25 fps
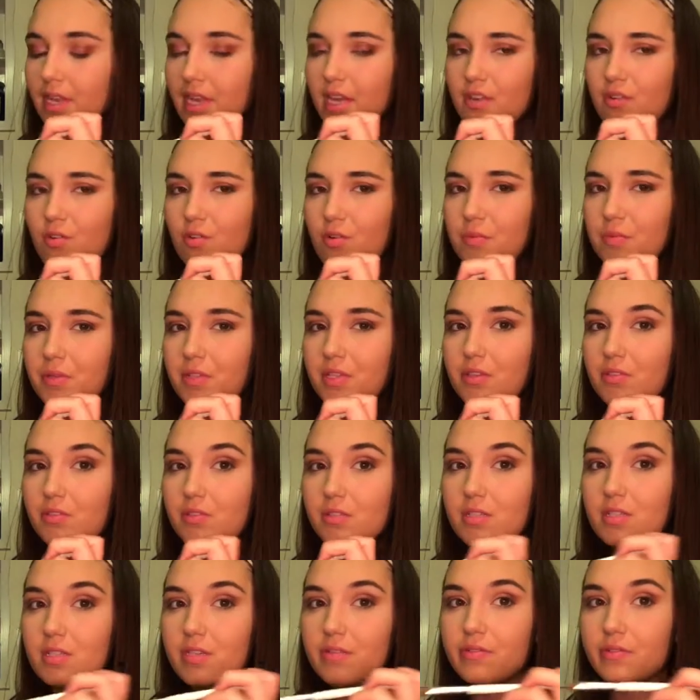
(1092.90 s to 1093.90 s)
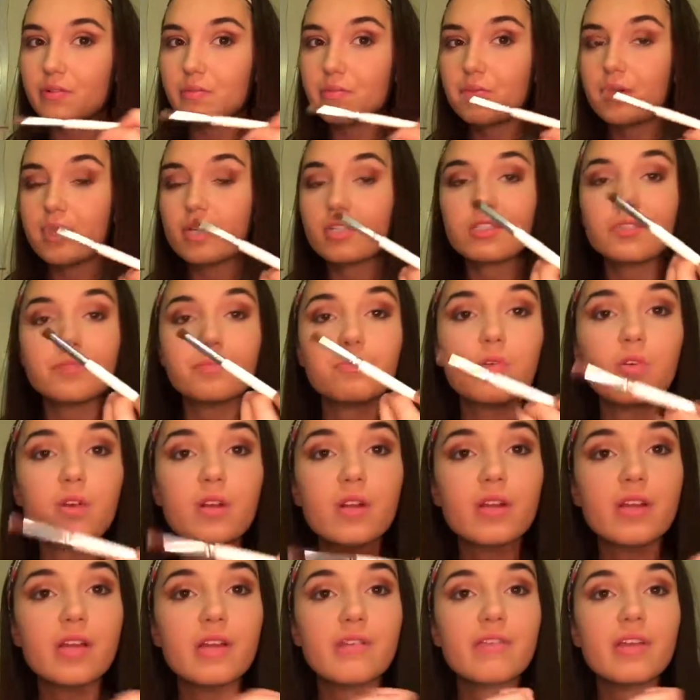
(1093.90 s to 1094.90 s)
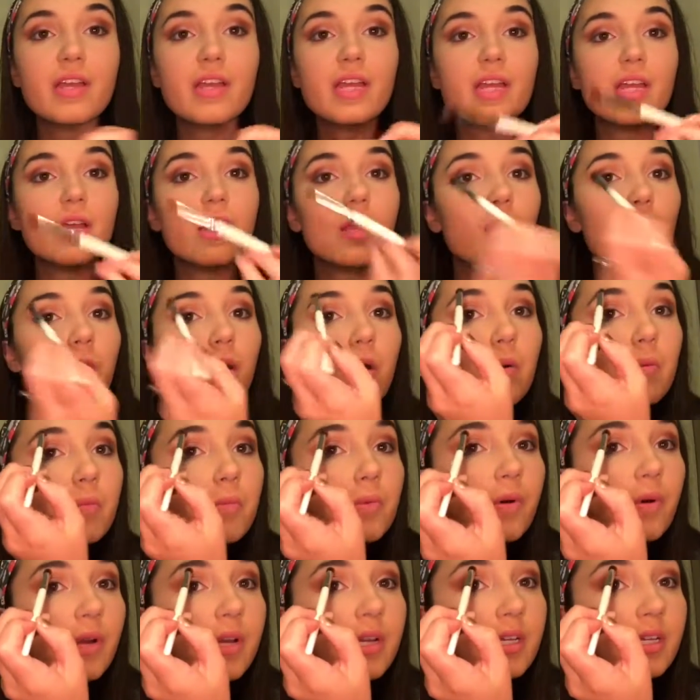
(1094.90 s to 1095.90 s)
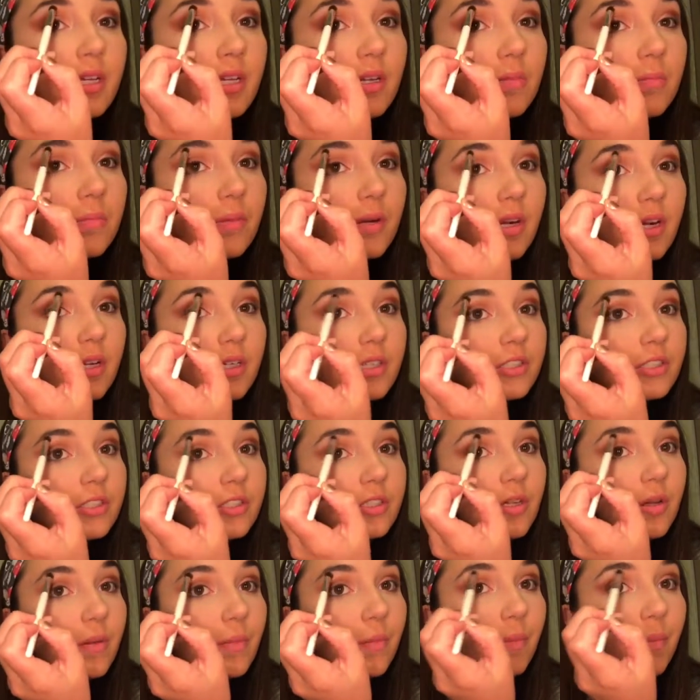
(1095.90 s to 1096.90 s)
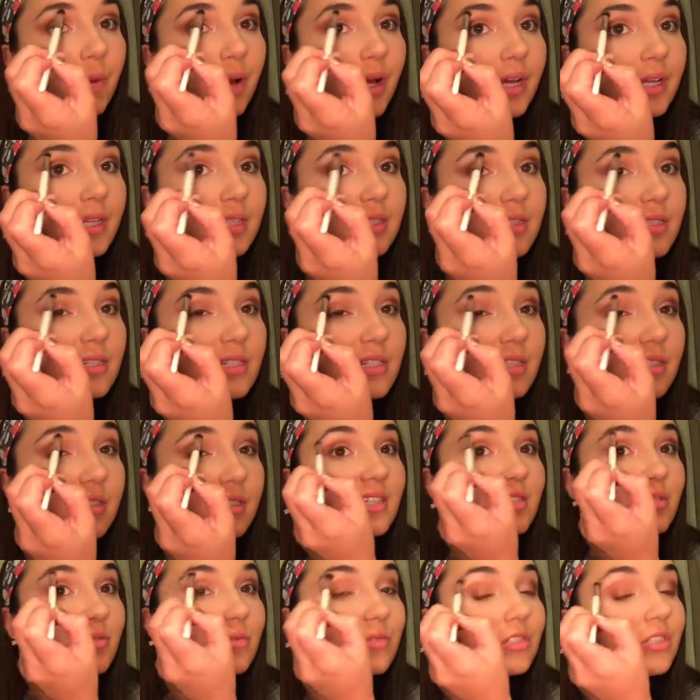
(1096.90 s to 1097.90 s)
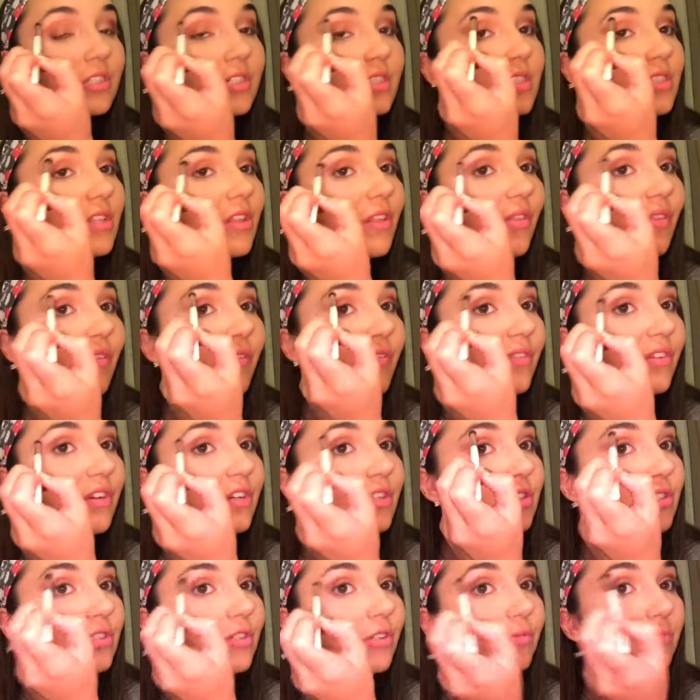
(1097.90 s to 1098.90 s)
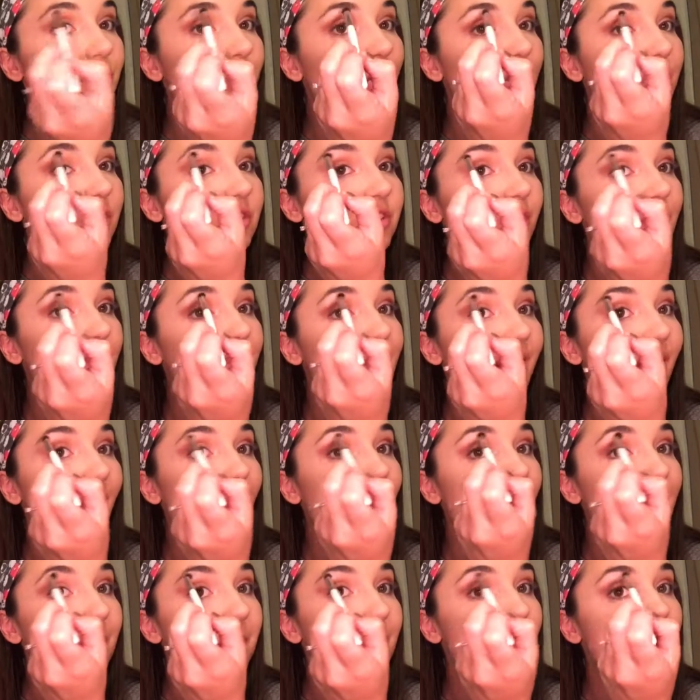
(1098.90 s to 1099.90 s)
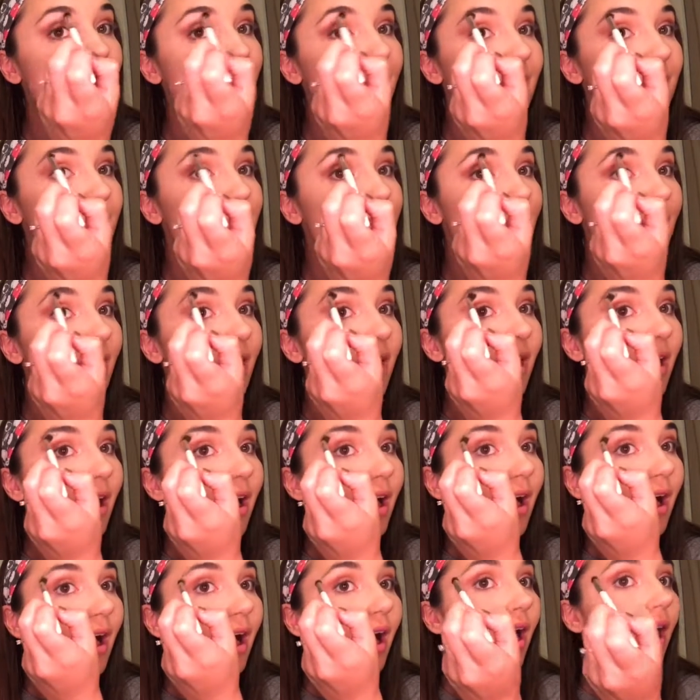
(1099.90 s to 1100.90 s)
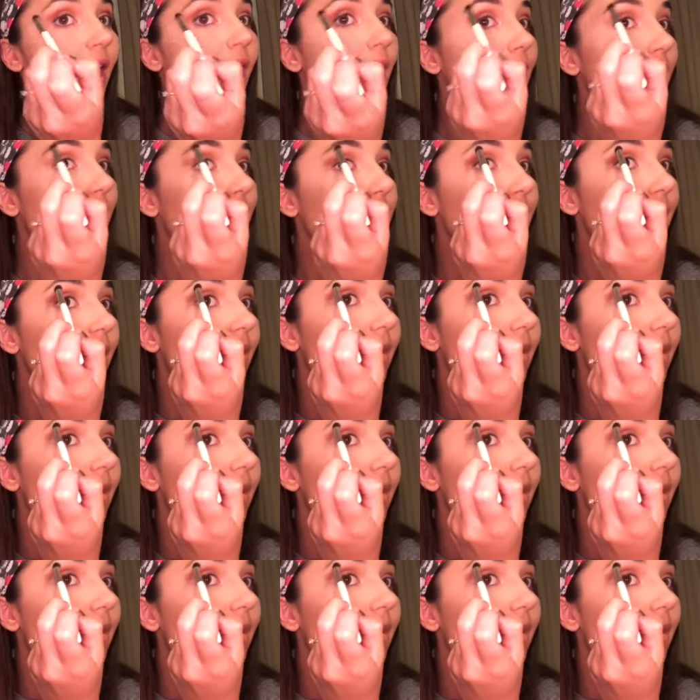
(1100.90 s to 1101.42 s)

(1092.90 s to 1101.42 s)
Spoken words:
I normally use a different brush, more of a pointed brush, but this was just the first brush that I picked up.